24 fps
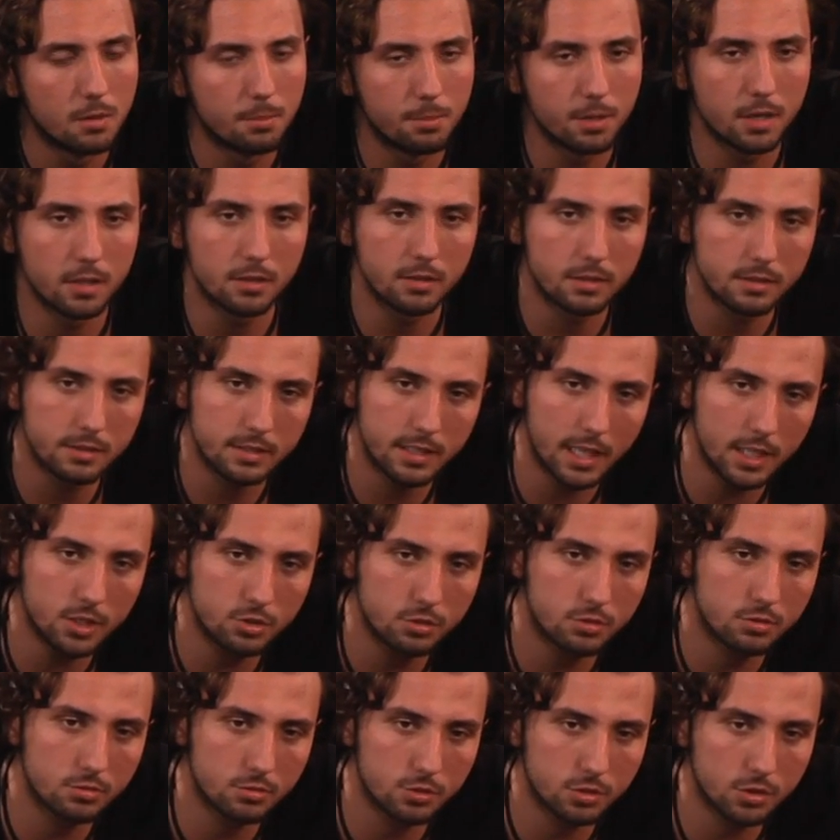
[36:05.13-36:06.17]
But then
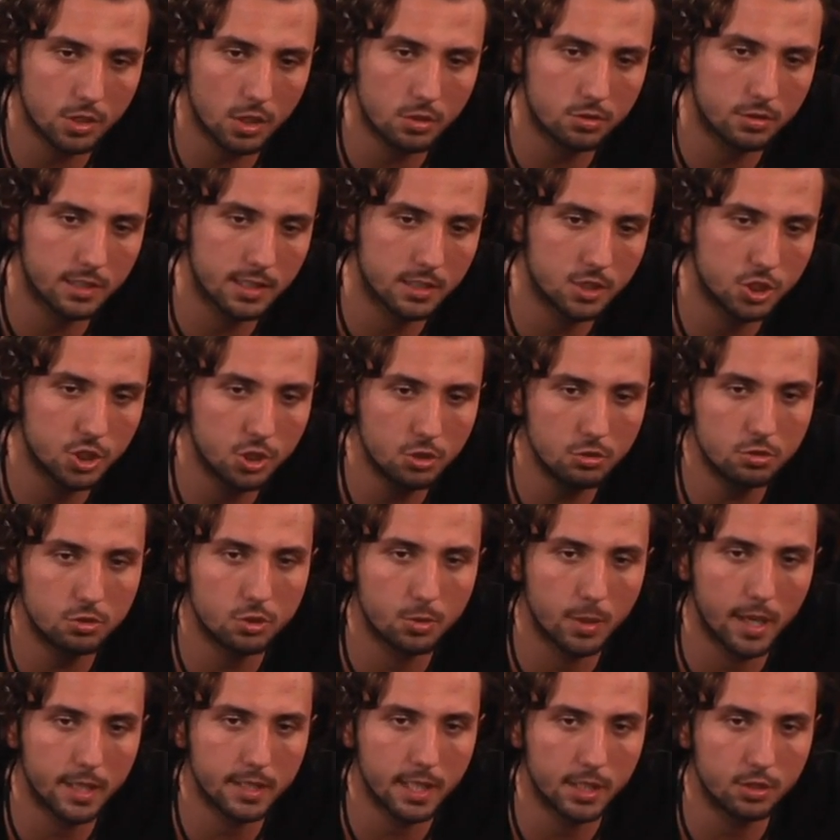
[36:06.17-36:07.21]
you start to get used
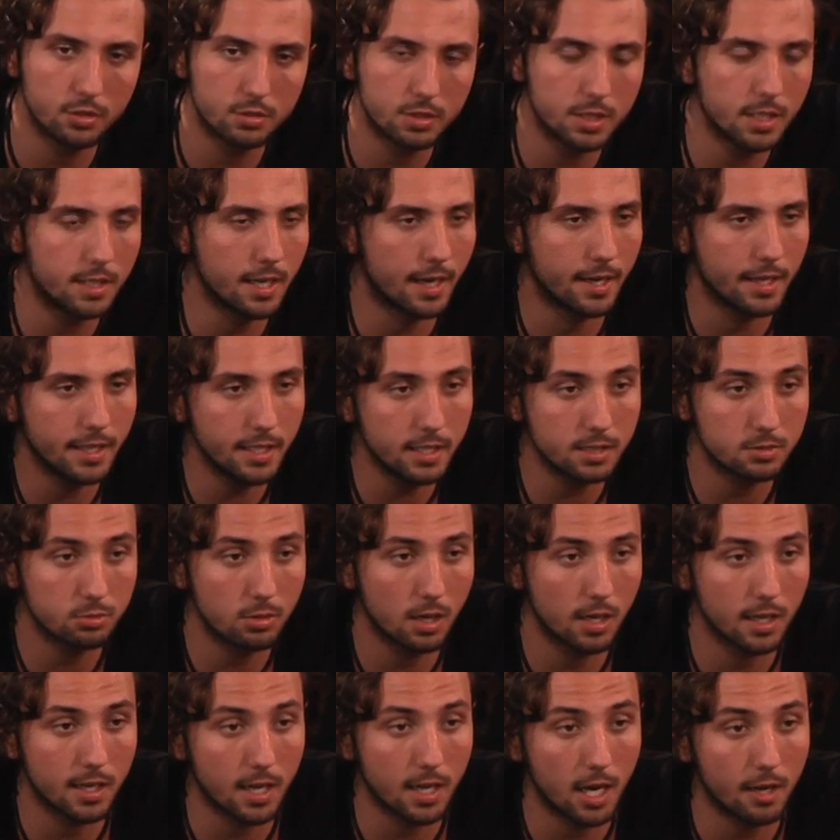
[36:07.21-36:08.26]
to it and you see that he is
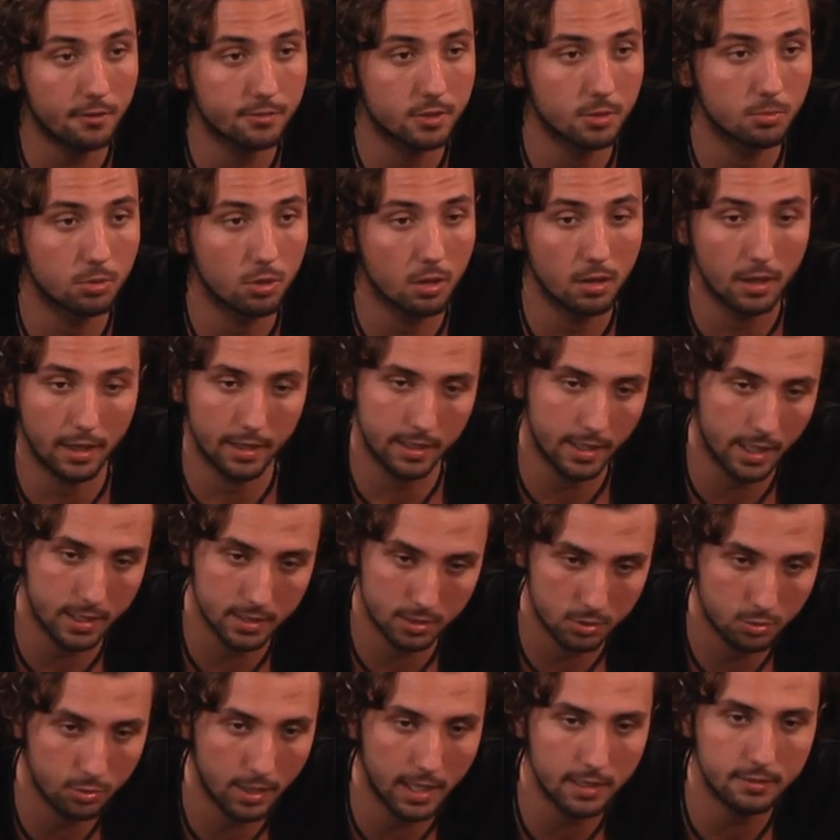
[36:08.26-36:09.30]
really comfortable and he has
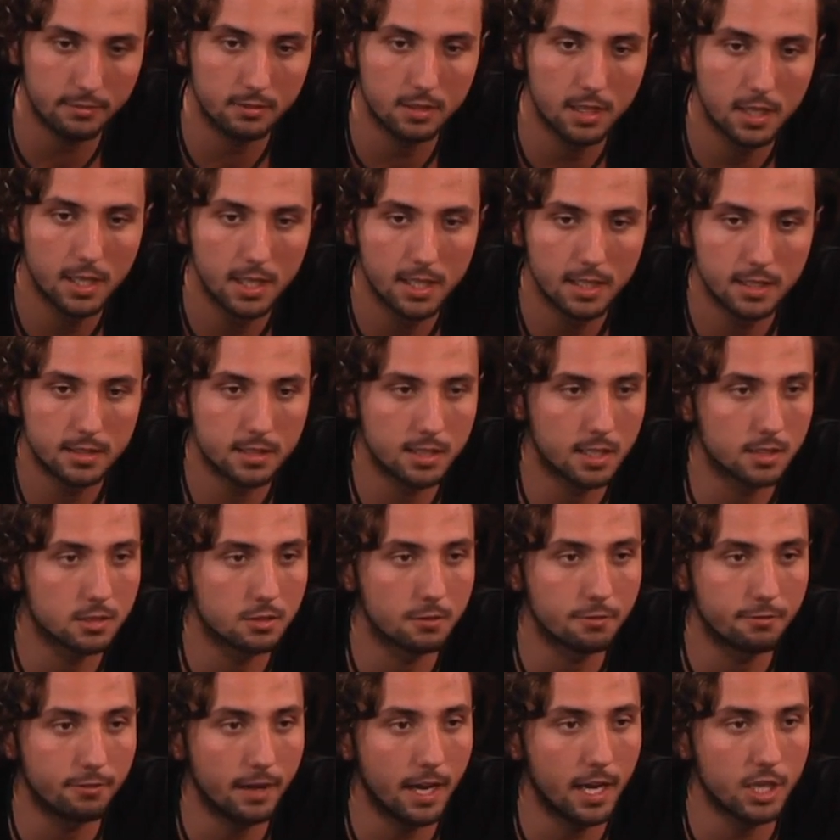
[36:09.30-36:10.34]
a great sense
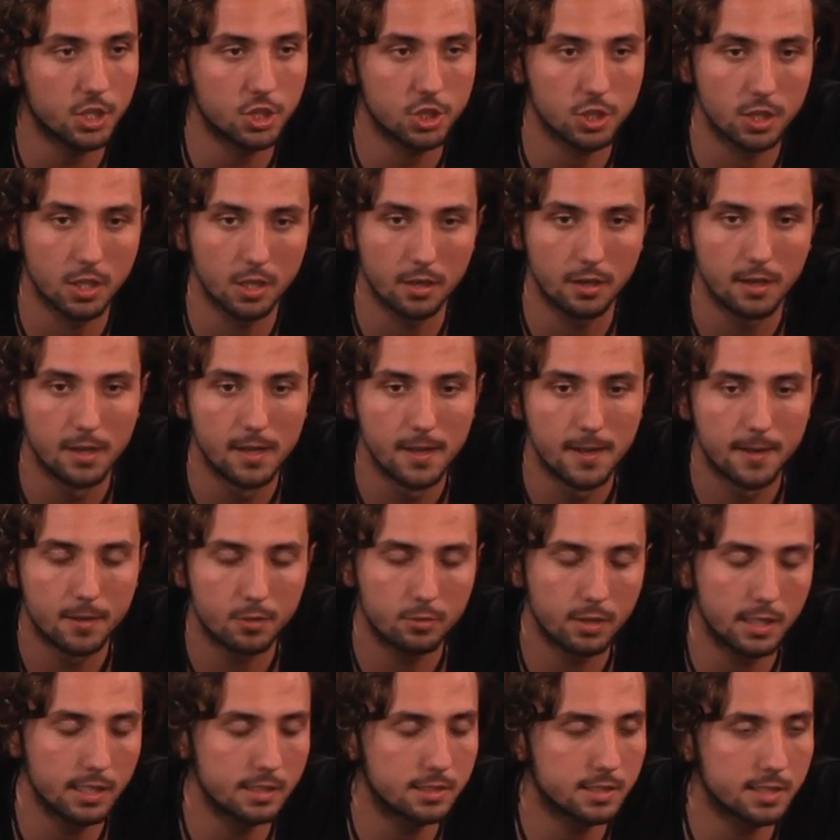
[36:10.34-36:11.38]
of fashion,
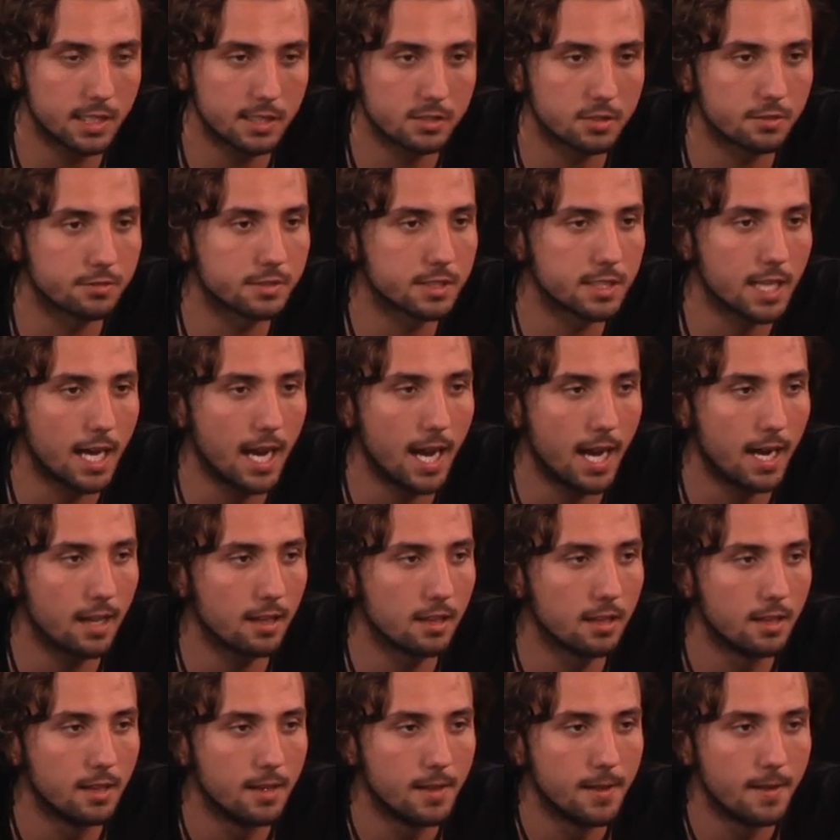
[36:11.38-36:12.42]
great sense of
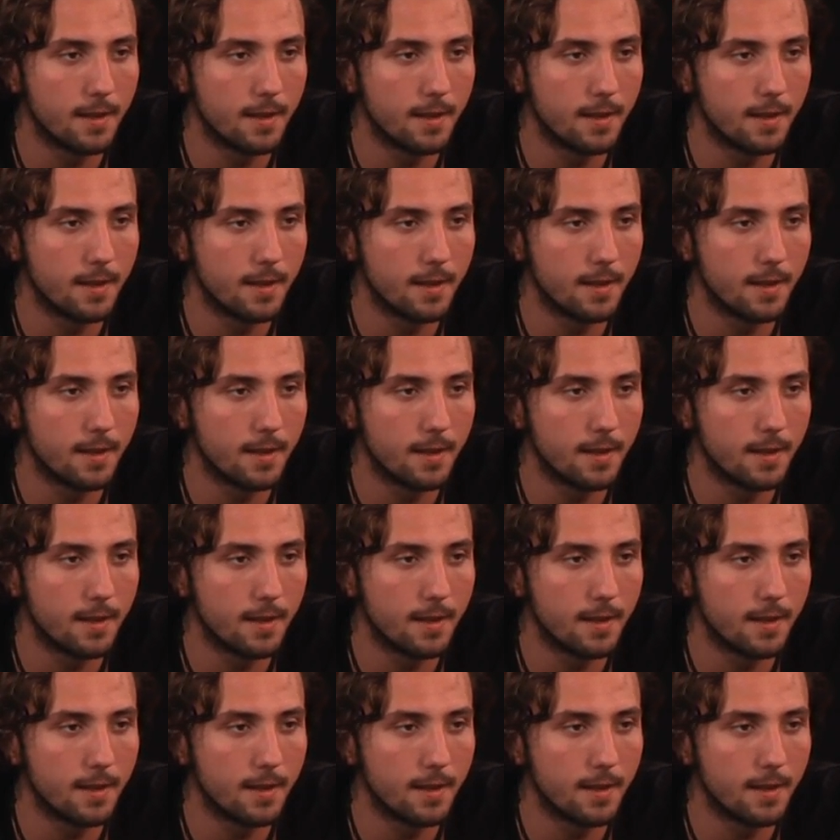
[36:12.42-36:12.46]
style.